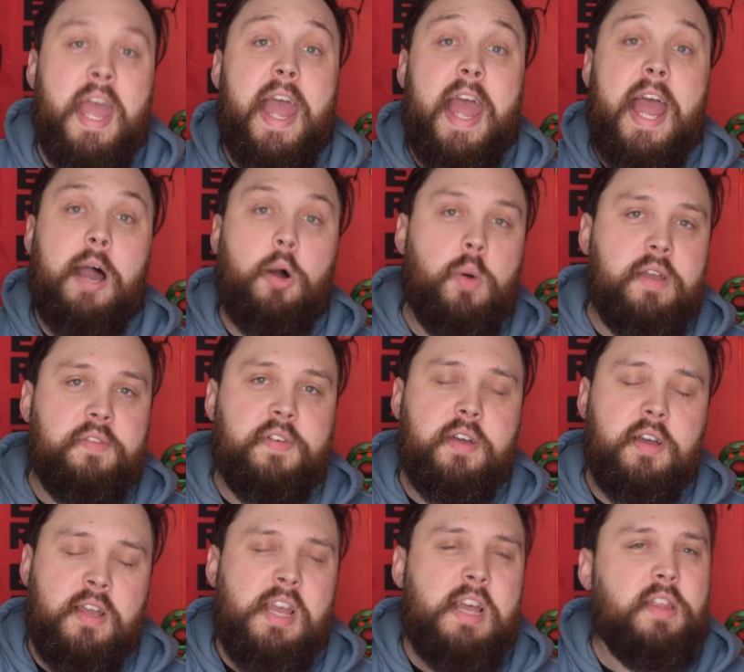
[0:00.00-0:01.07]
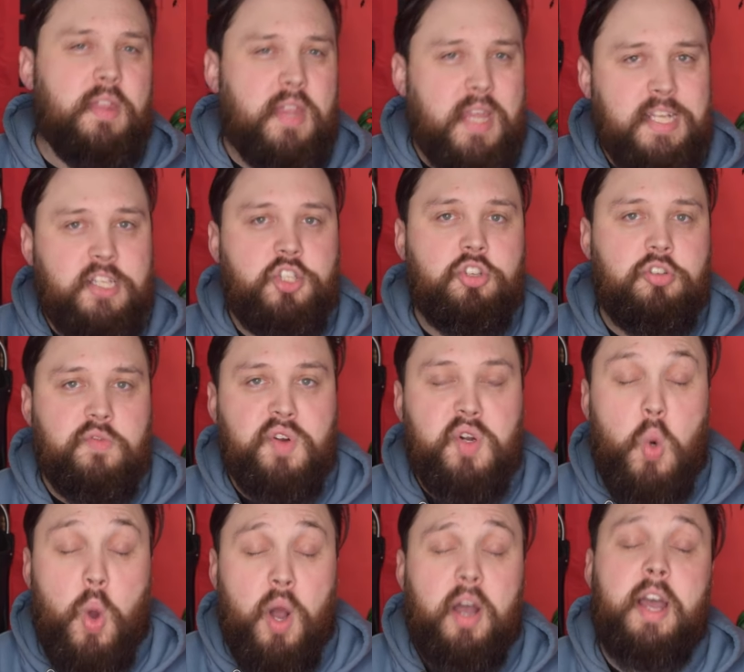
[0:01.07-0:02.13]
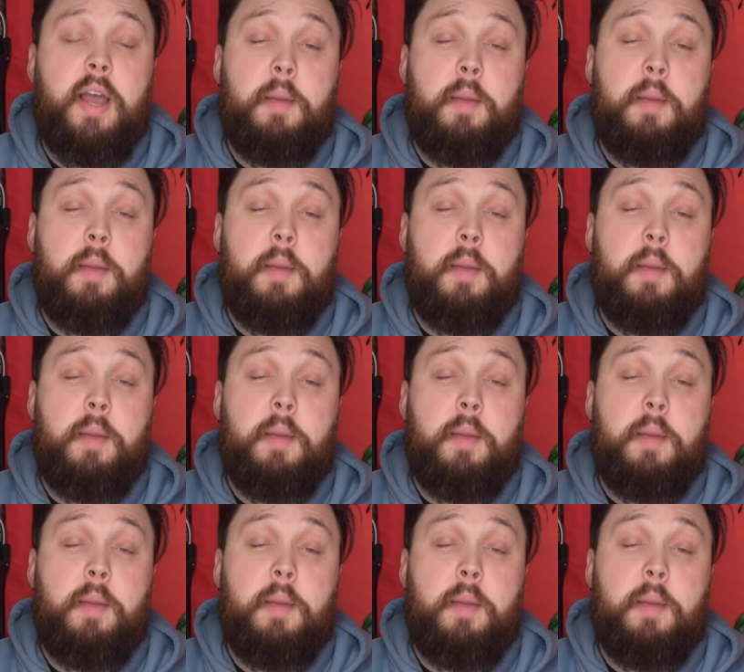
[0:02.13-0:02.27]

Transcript: However, they do require